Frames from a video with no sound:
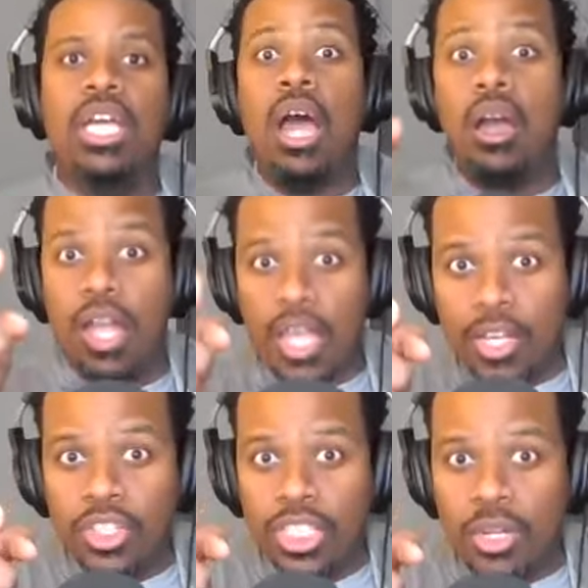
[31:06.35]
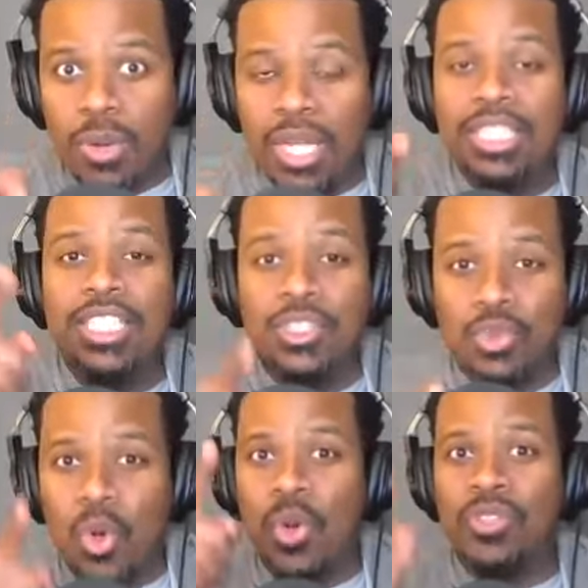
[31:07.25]
Head coaches that are watching, this
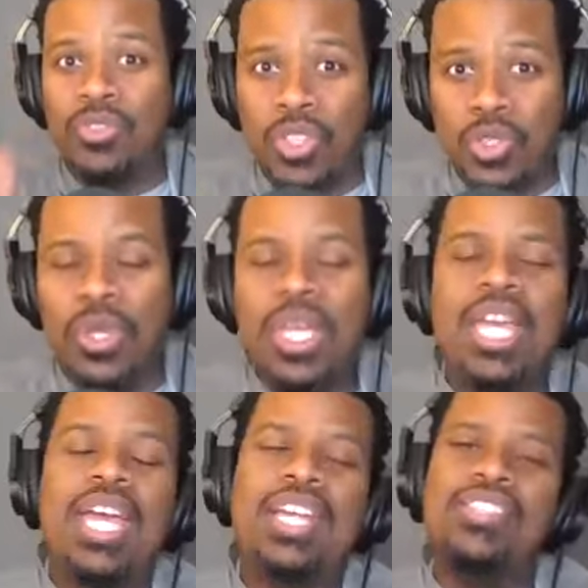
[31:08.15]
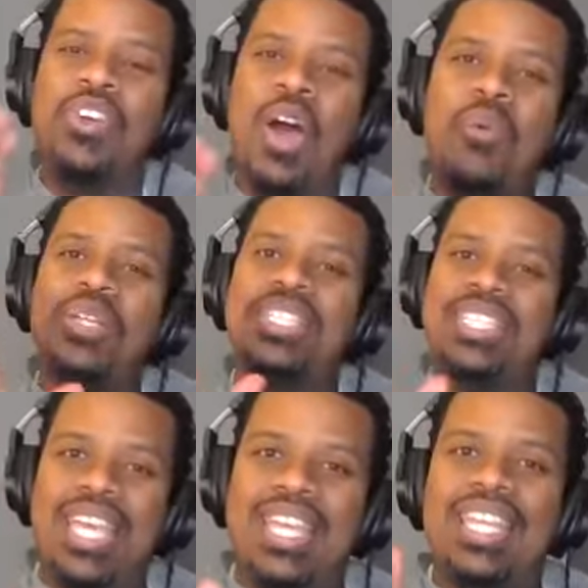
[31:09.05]
role works for you. And so I would
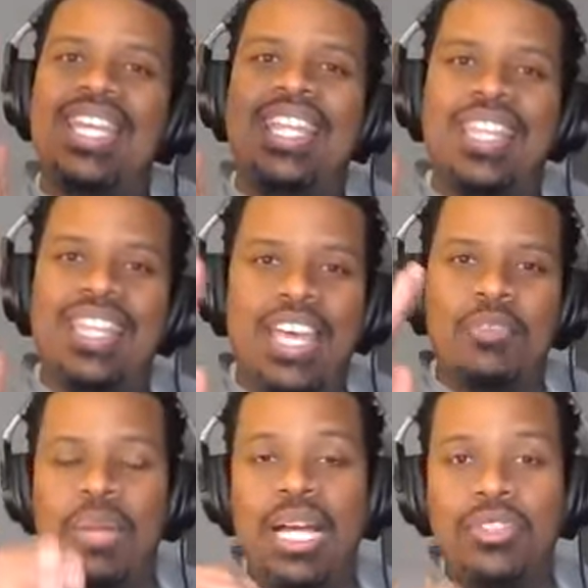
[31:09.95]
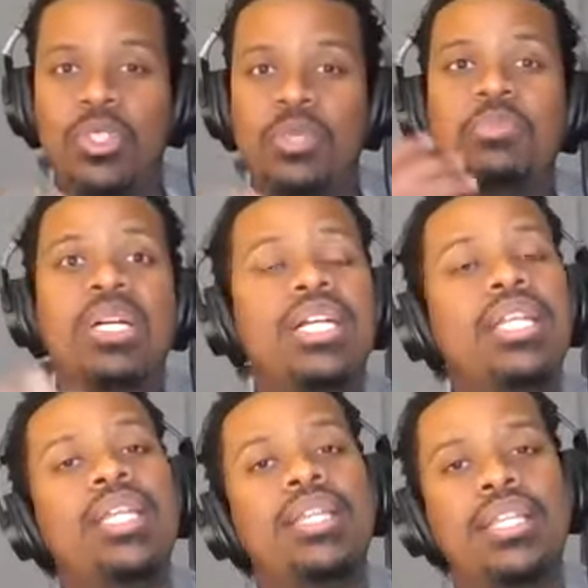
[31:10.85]
set that boundary,
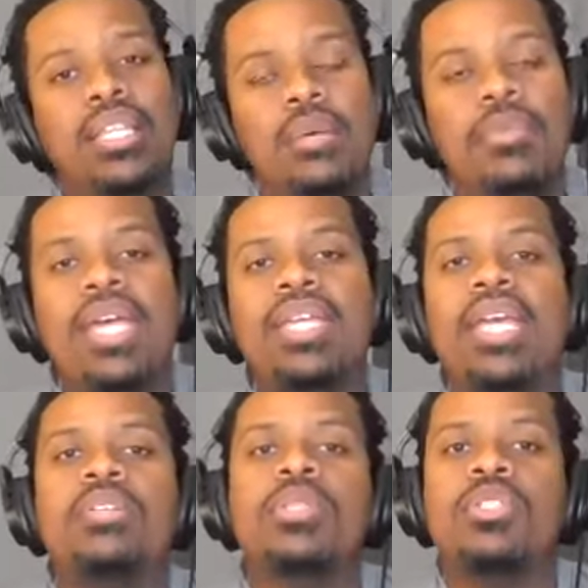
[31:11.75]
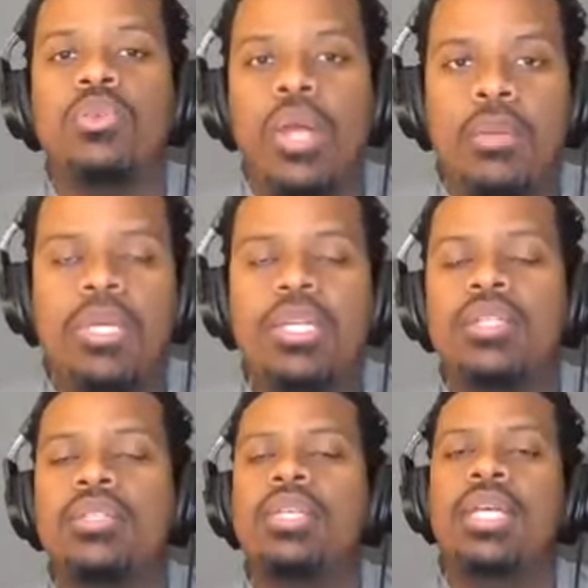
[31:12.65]
but the alumni engagement is great
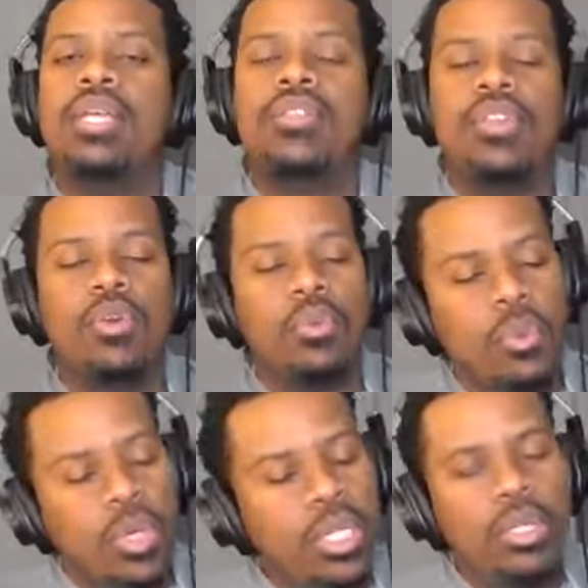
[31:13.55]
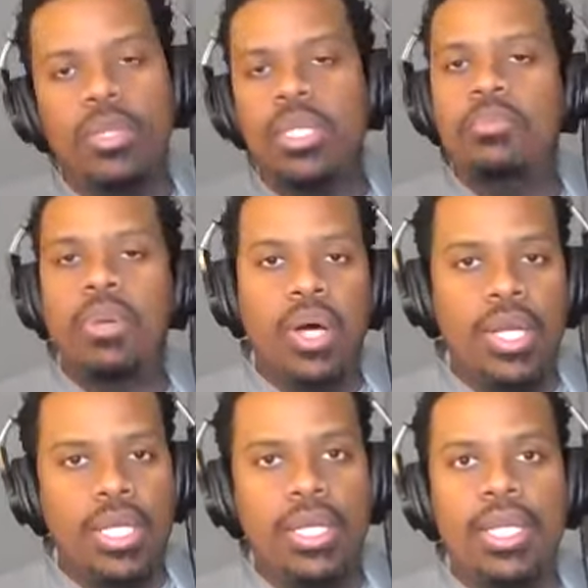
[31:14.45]
because they're really, really bought
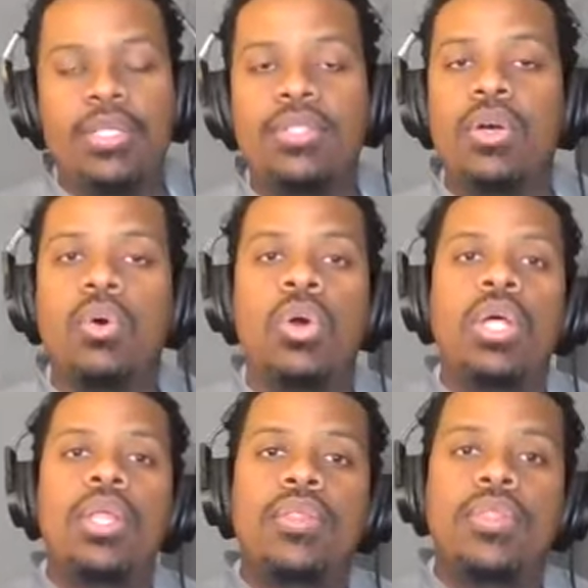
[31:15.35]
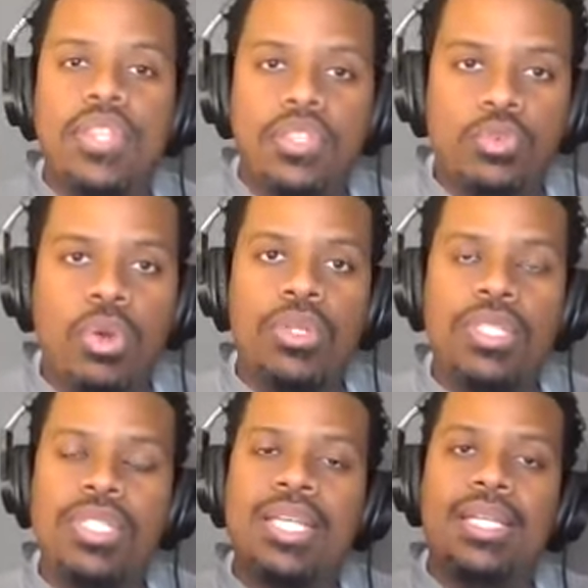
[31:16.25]
in. And so this role,
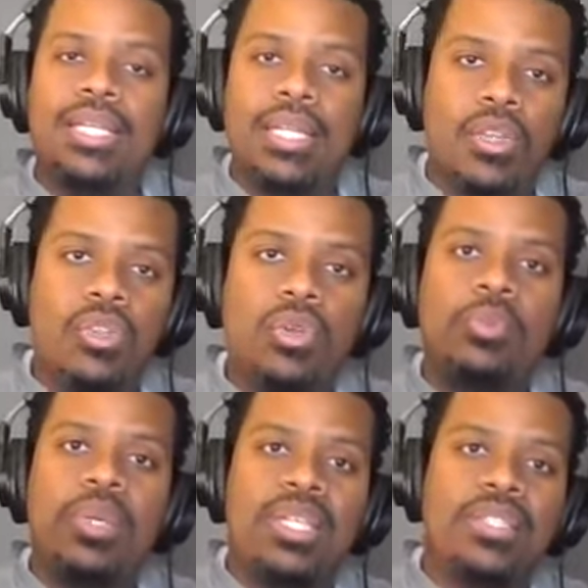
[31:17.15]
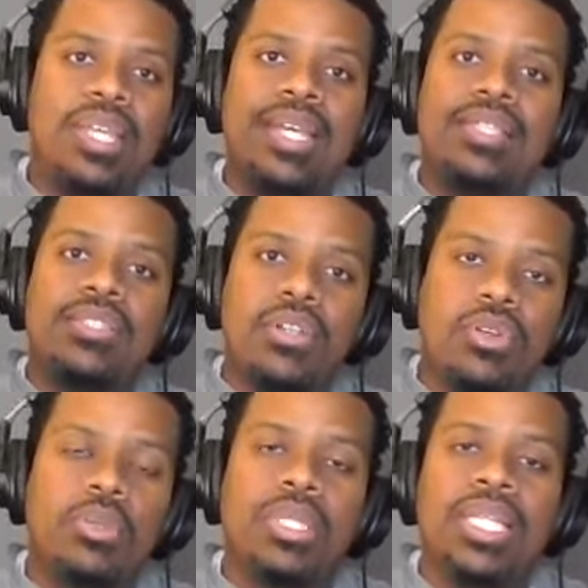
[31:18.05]
this is another piece of the
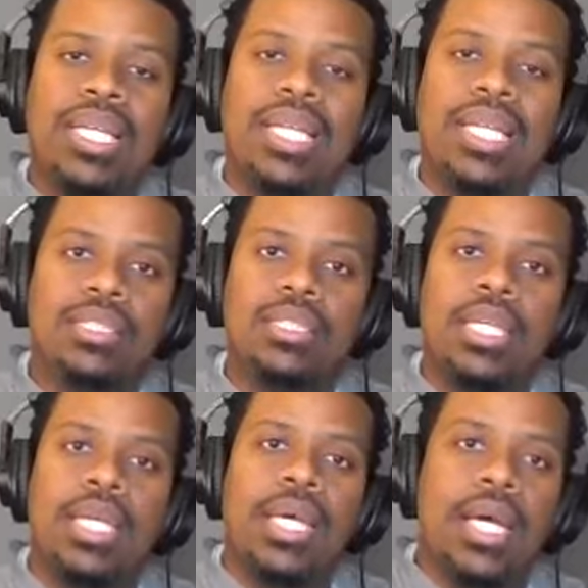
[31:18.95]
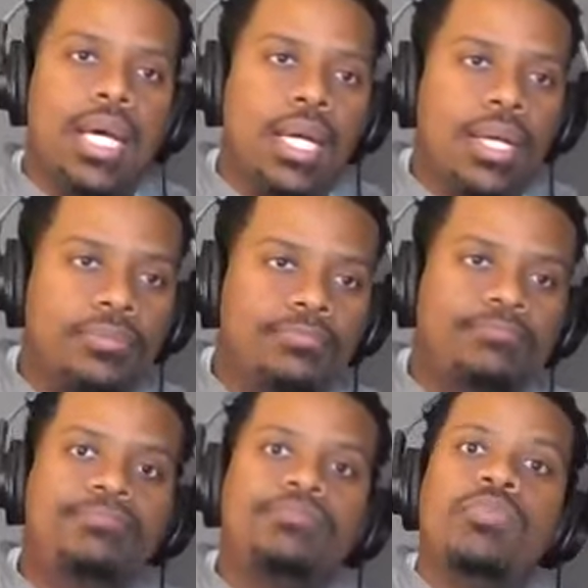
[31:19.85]
external relations
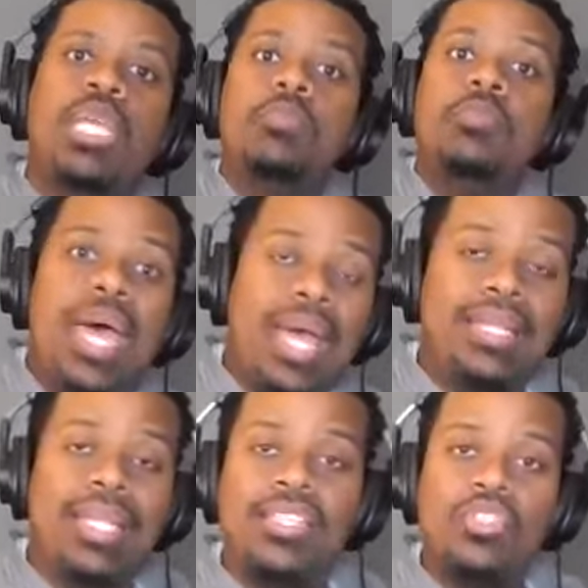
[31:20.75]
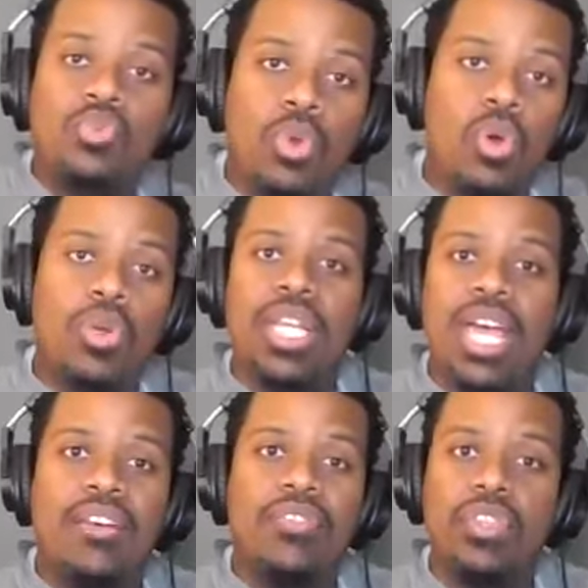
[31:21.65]
impact that this role can
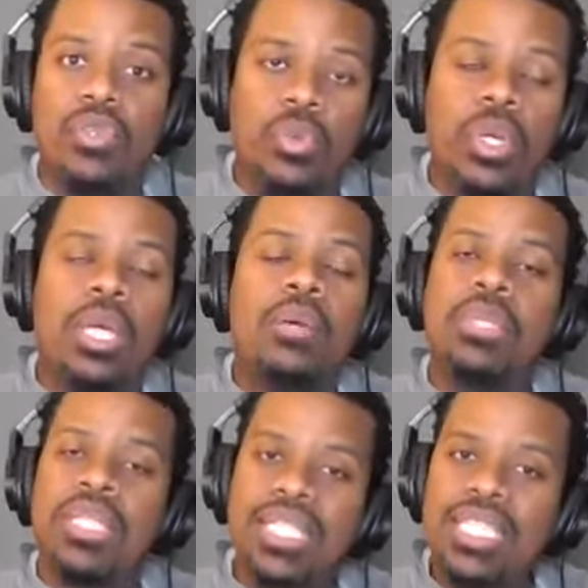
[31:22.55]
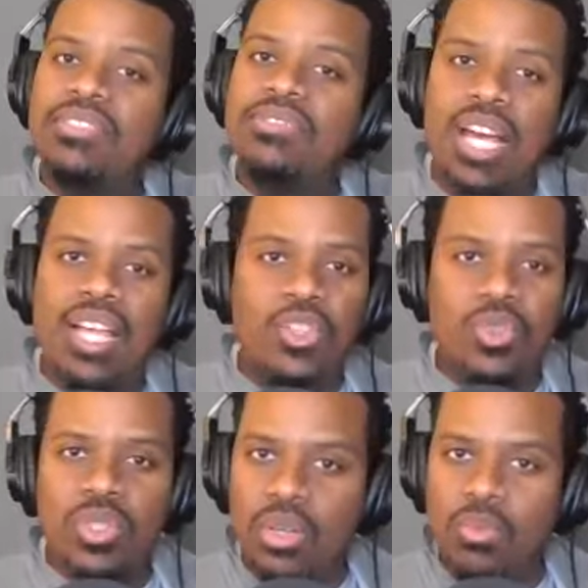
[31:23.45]
have for you. Please find you
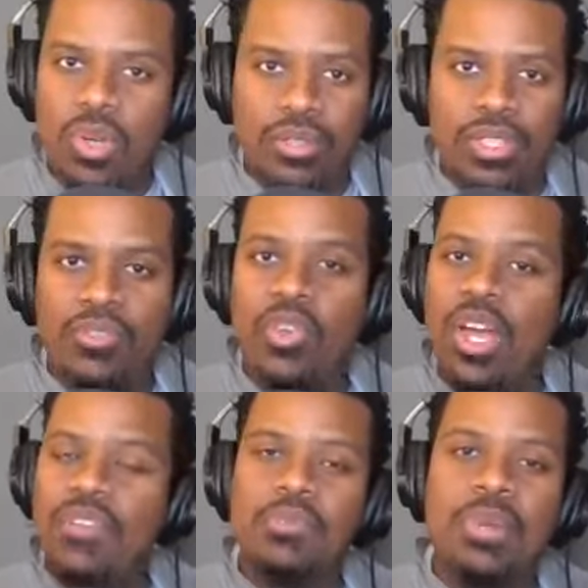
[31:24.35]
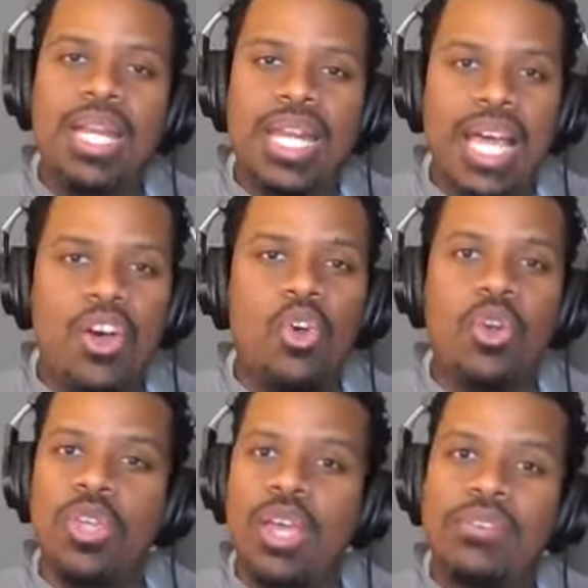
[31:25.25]
someone. If you don't have somebody now,
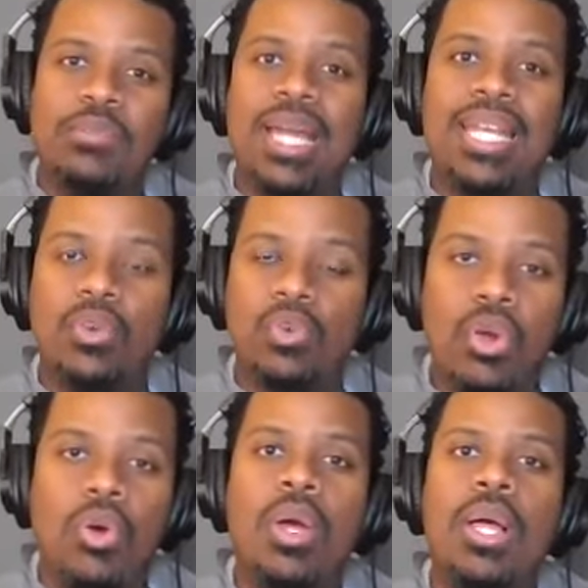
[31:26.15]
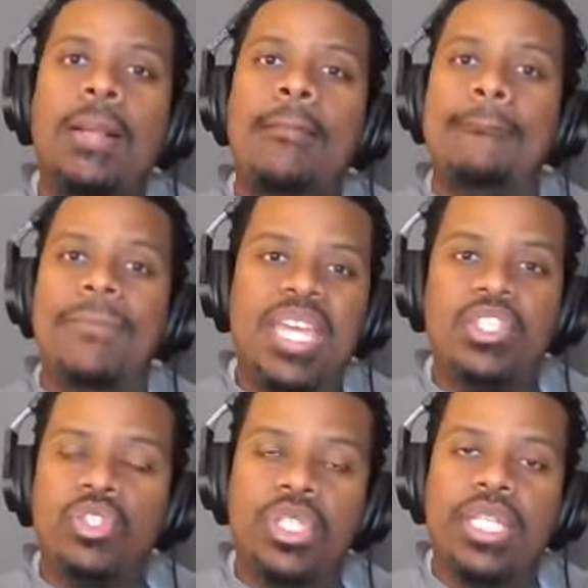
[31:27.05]
or you have somebody in the role, make
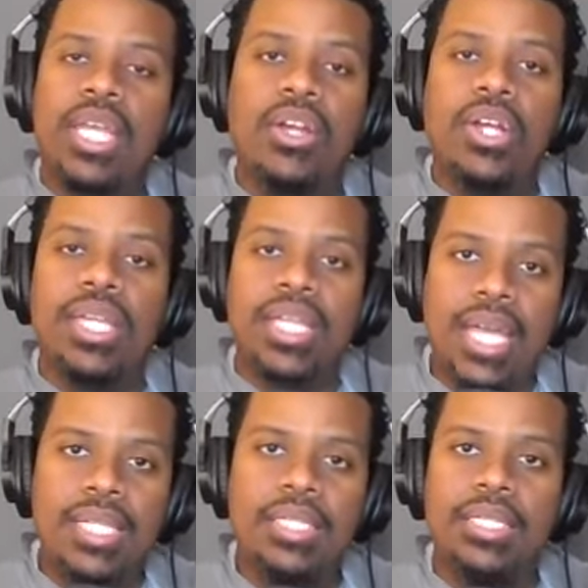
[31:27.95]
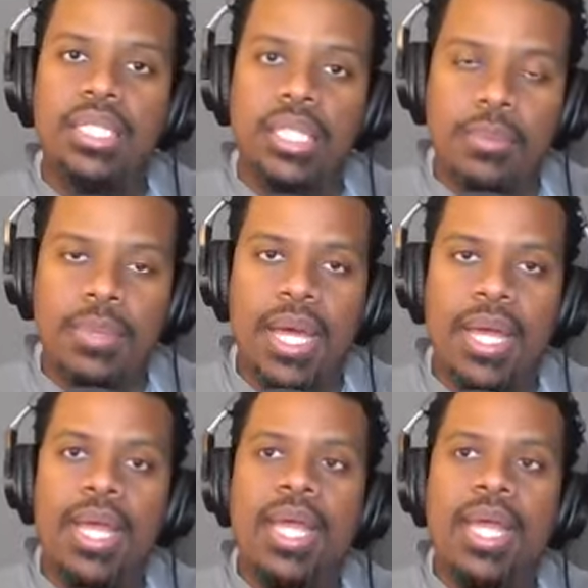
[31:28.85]
sure that they are engaging the alumni.